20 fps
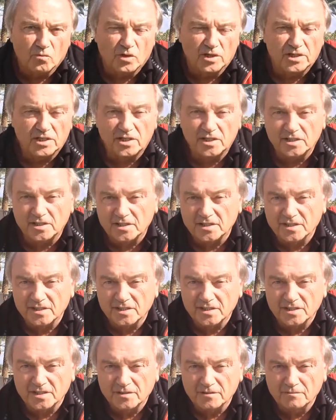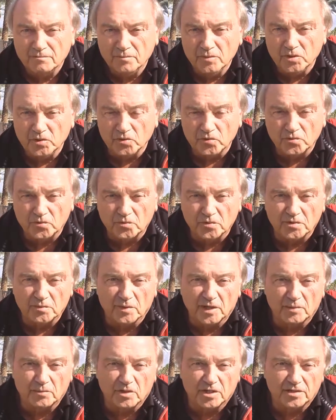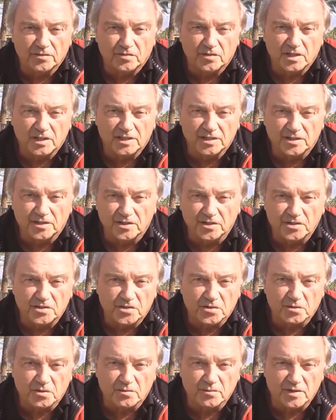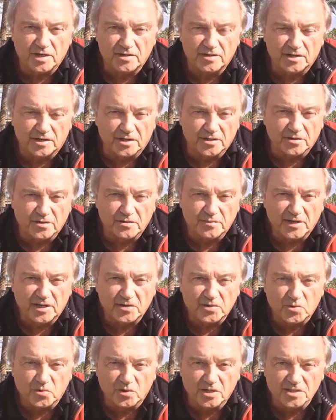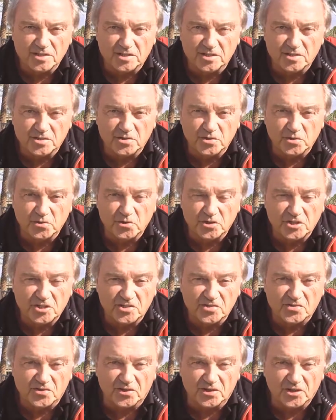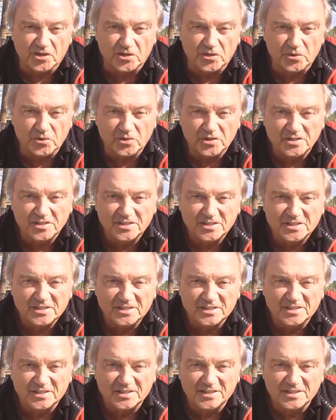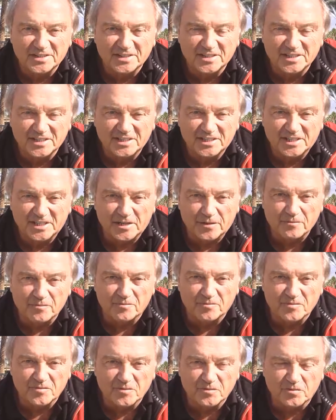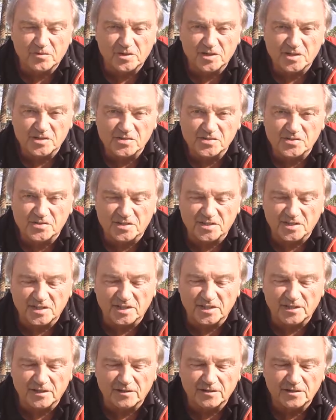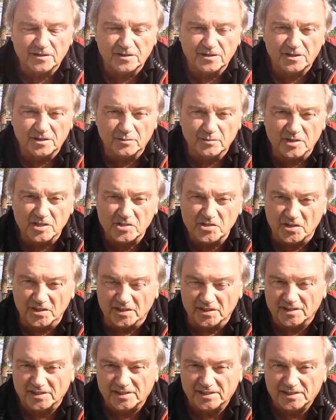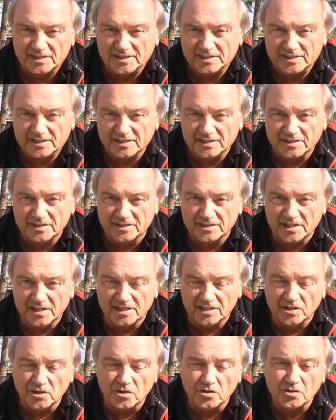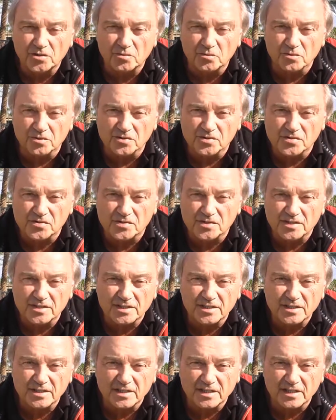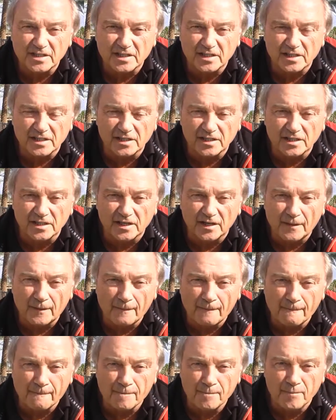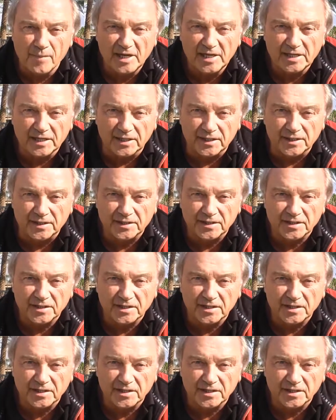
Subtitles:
When I moved with my wife Linda to America about 22 years ago, the first commission that I got was in Maine,